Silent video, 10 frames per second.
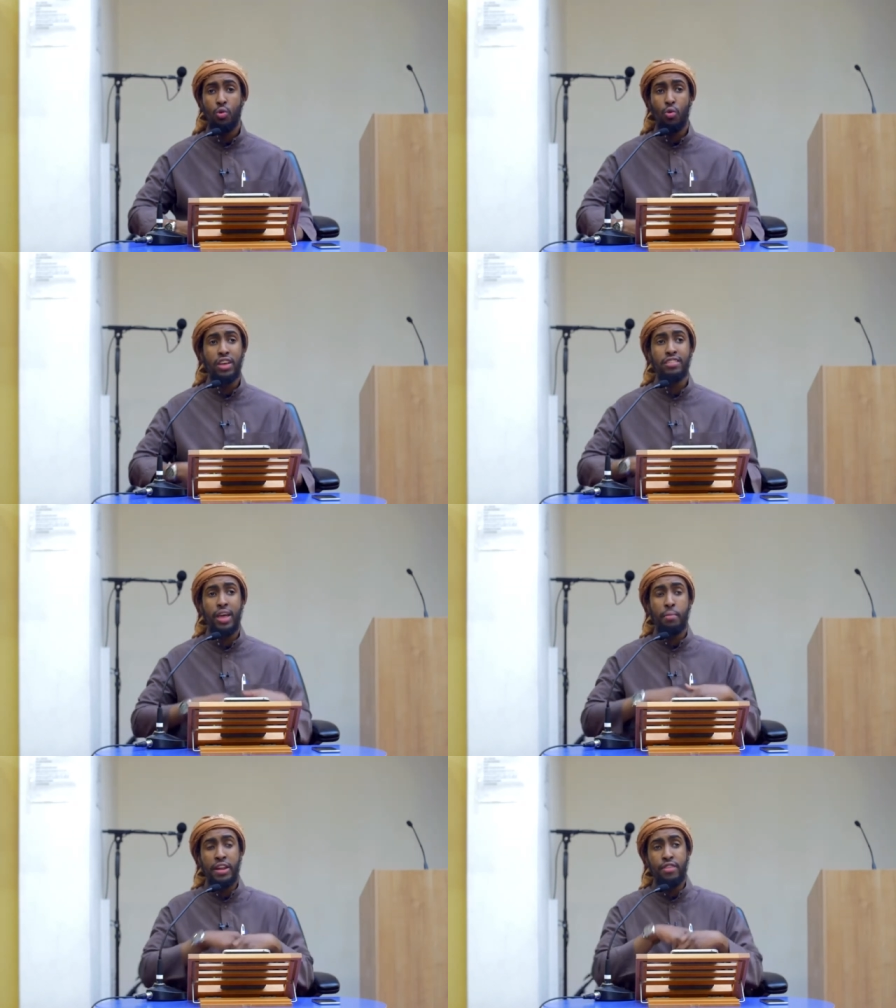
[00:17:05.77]
What is
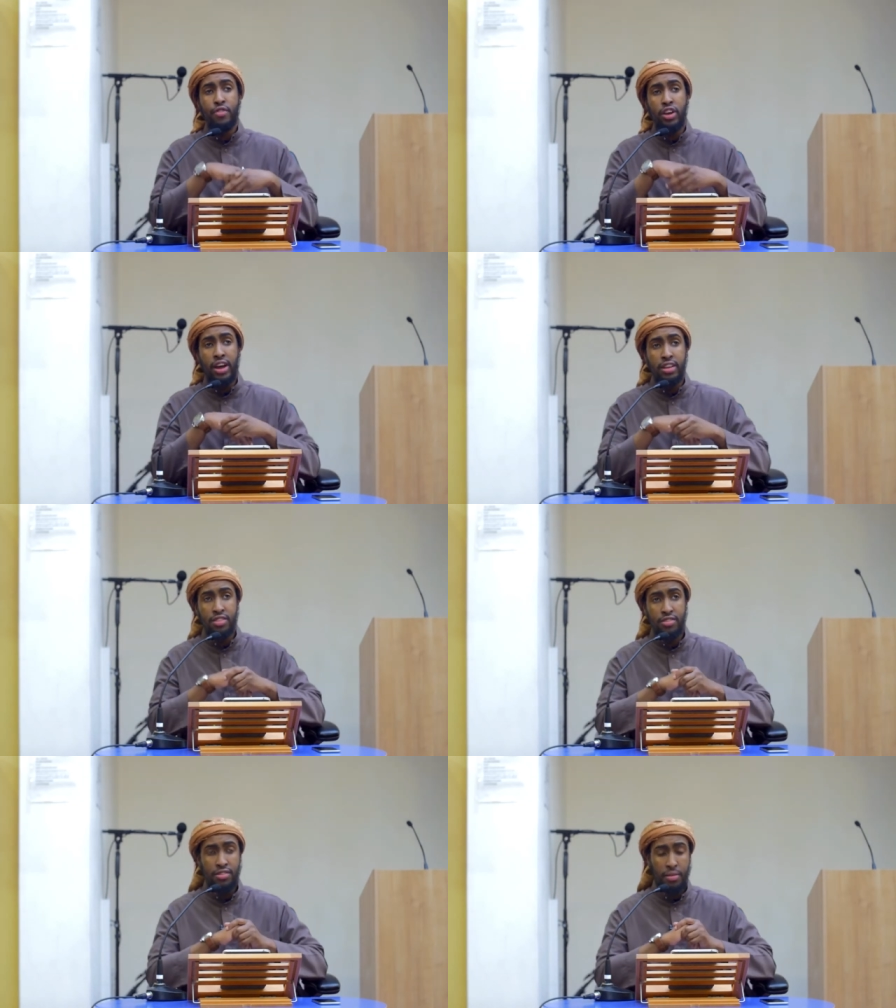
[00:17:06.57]
their belief regarding
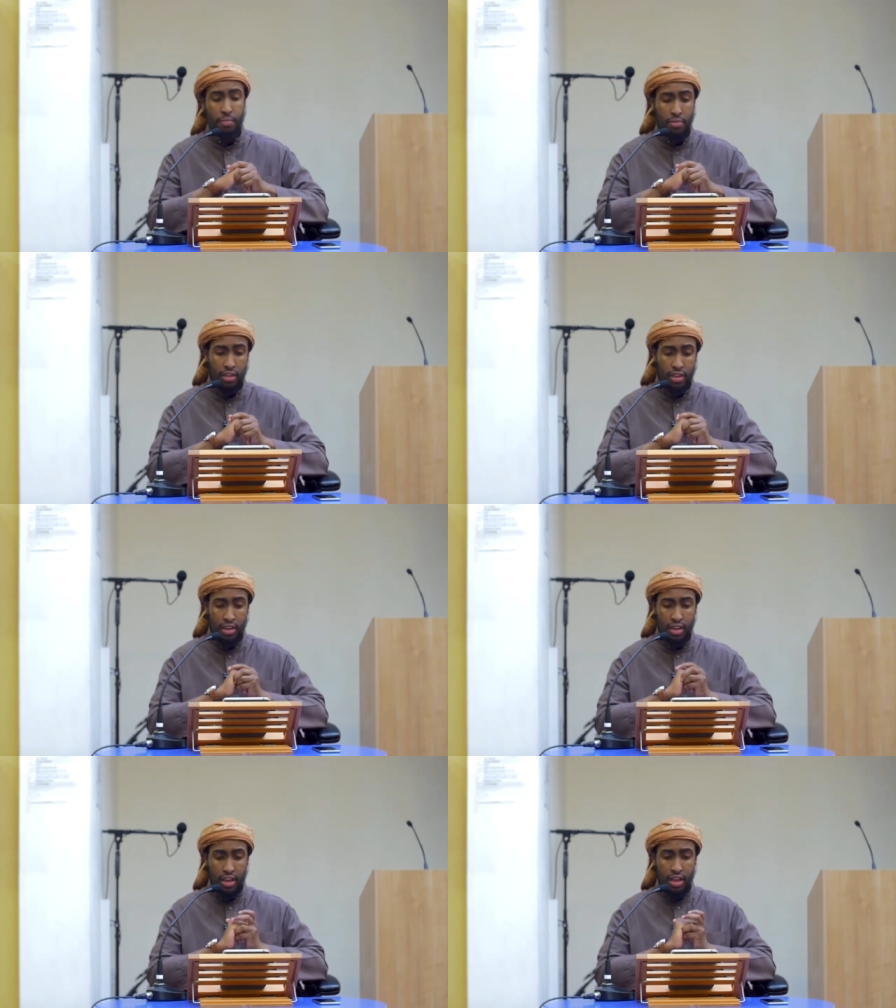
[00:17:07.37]
this?
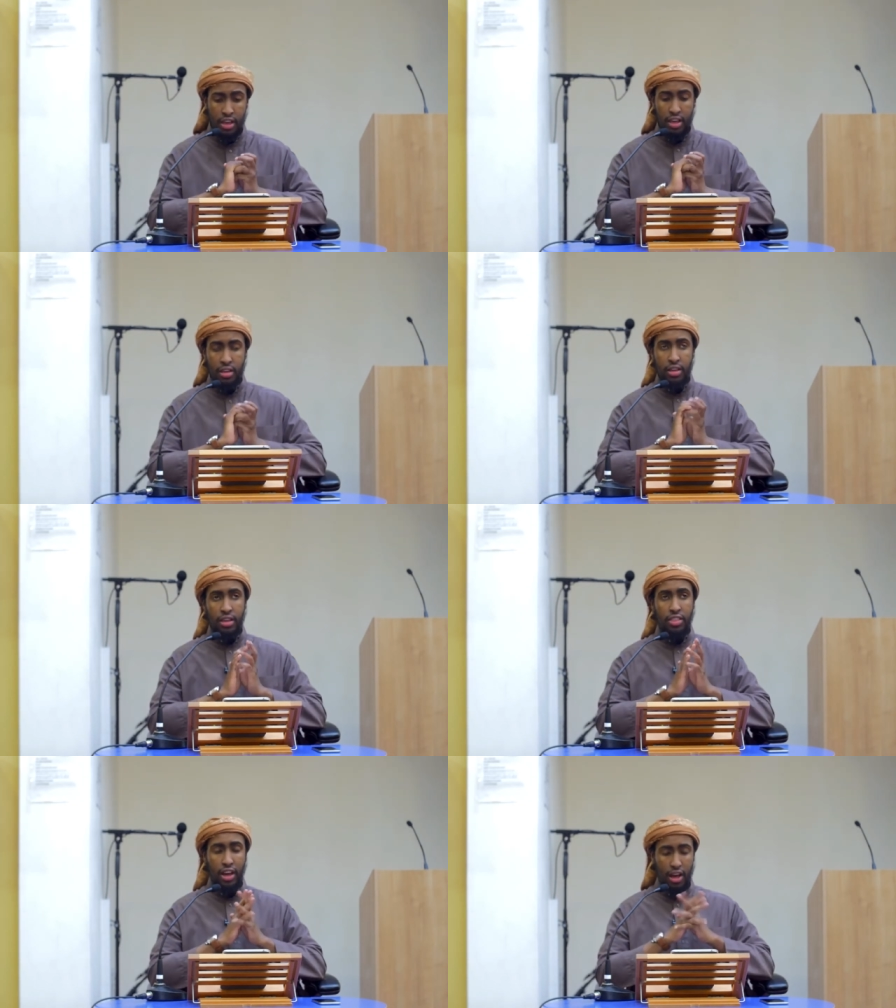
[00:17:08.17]

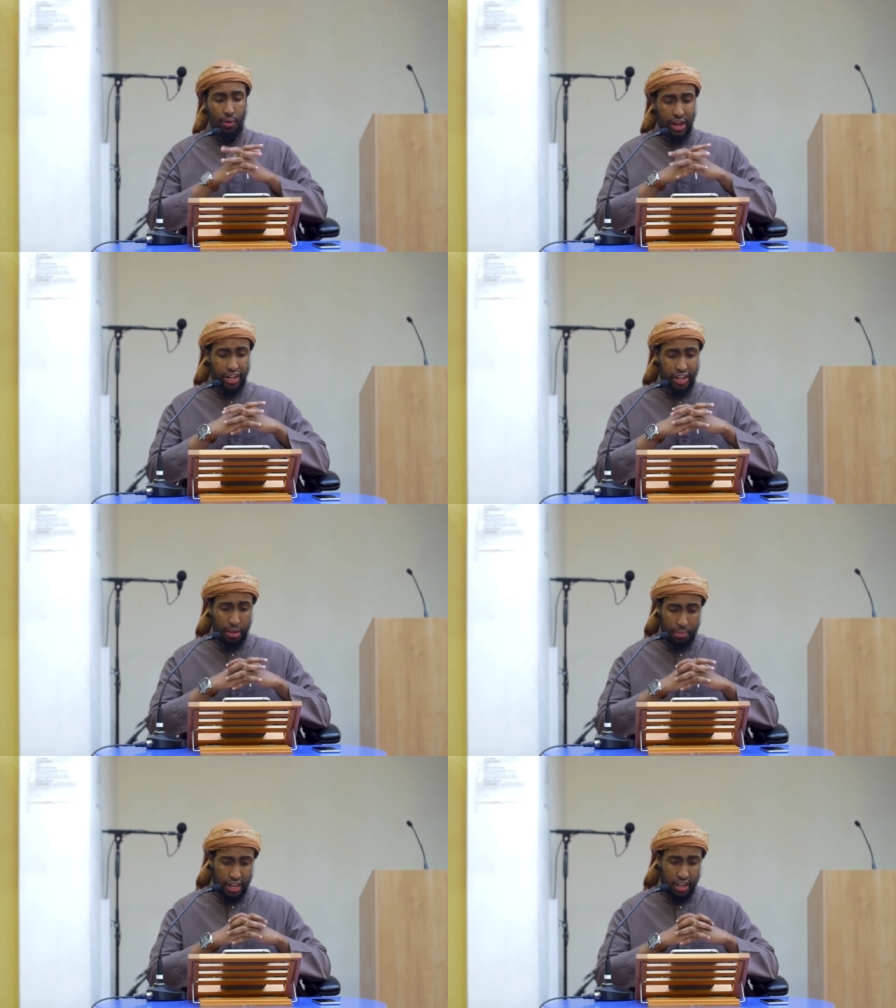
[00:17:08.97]
The Khawarij,
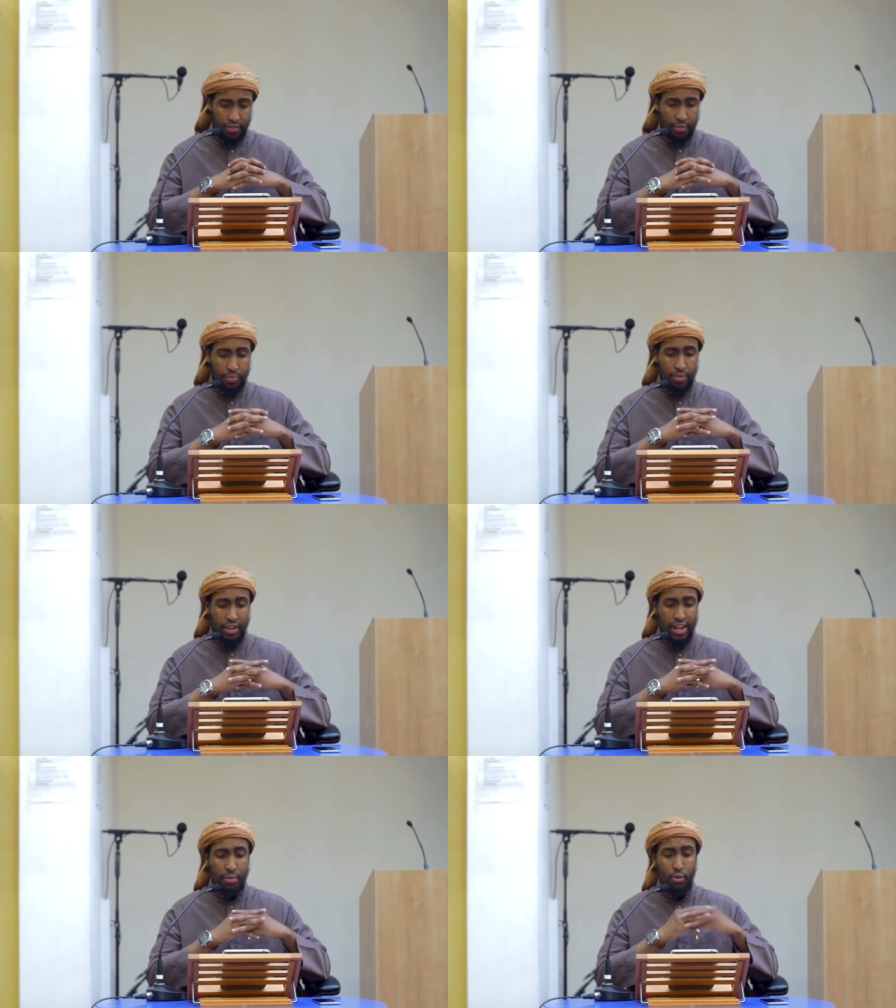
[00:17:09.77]
they believe,
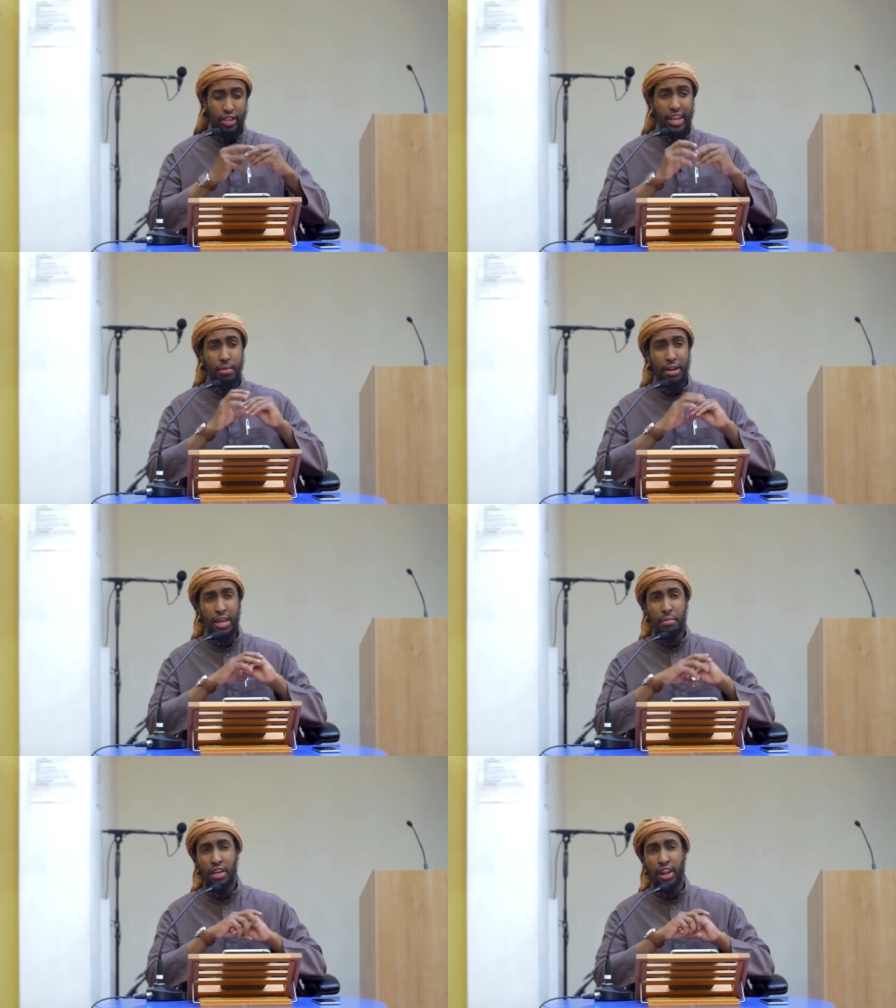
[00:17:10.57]
and the Murtakib al
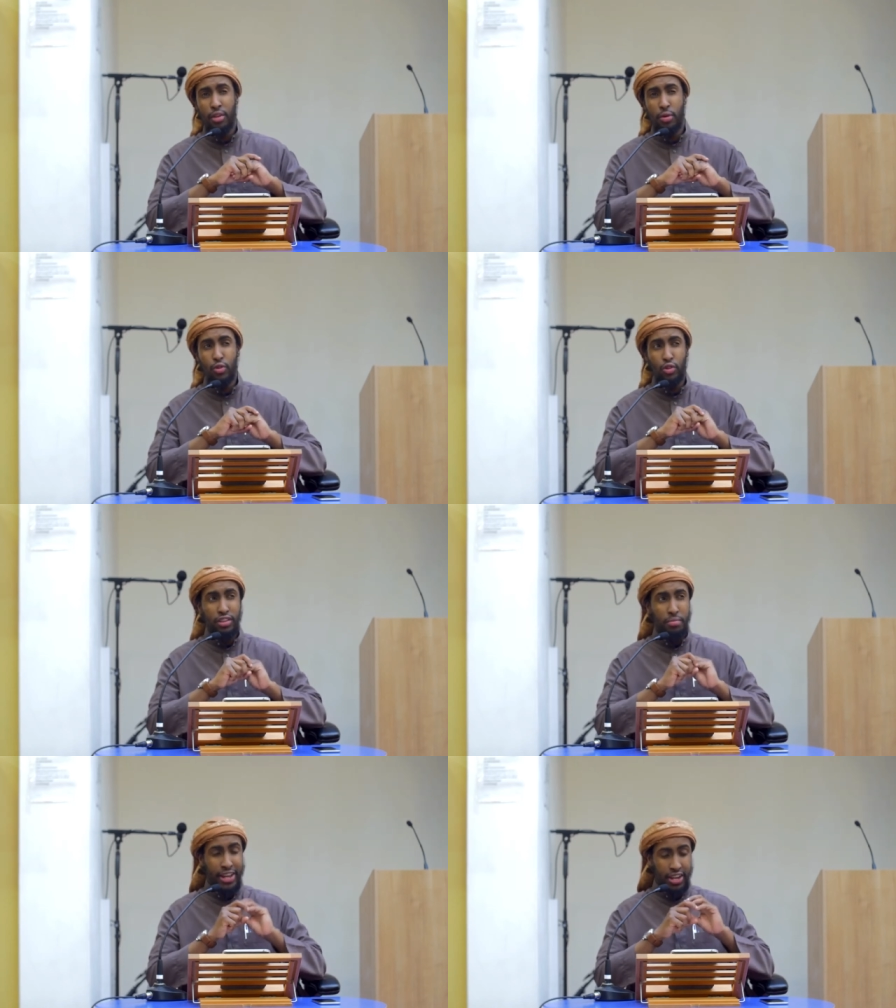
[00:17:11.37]
Kabira, the one who
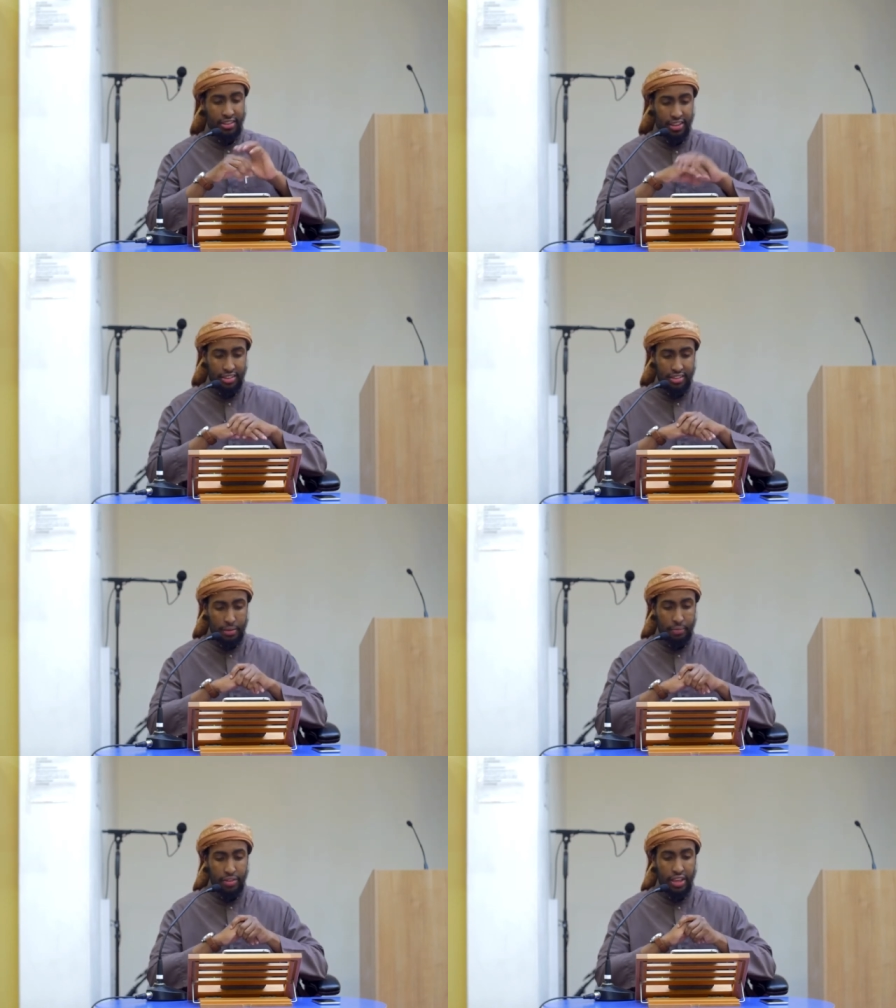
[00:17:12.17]
does major sins,
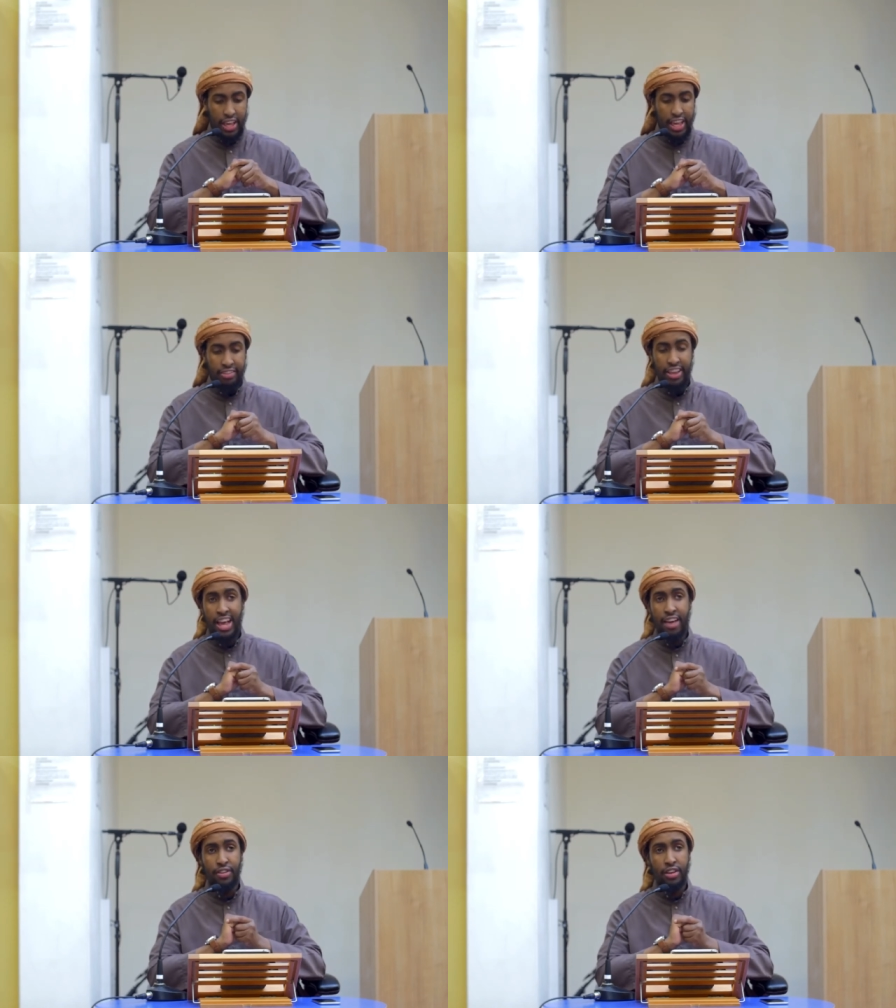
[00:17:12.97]
is a
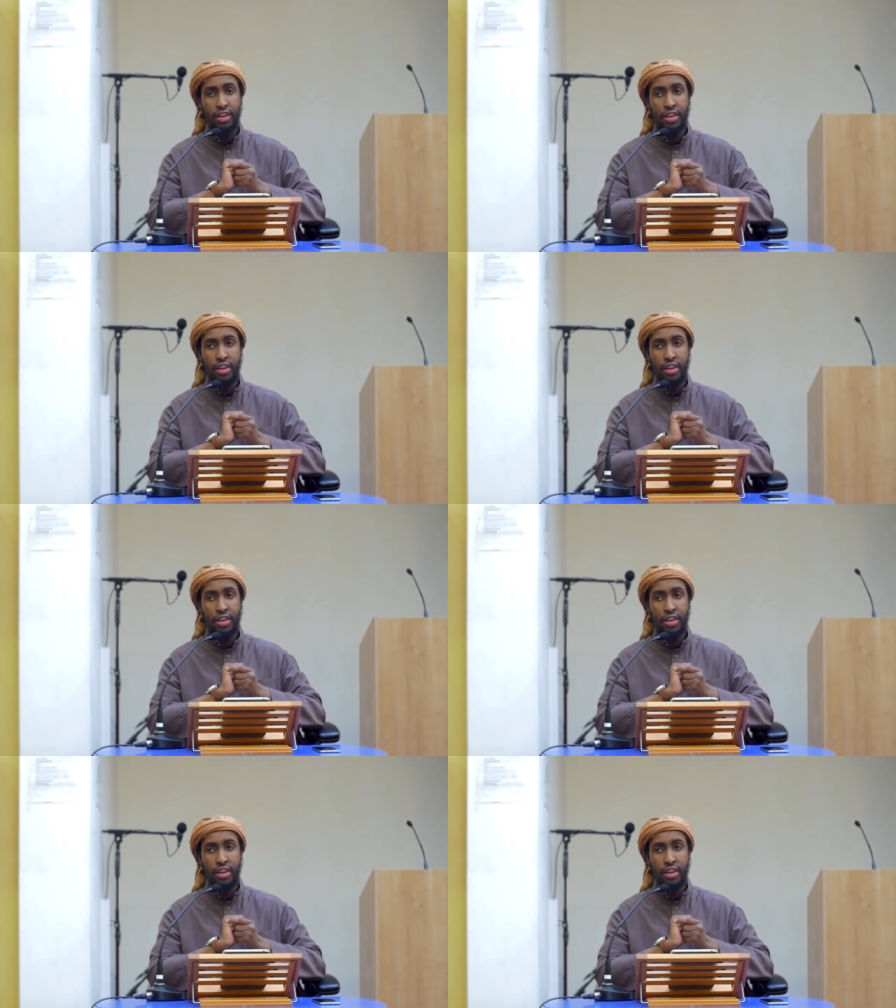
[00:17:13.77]
kafir.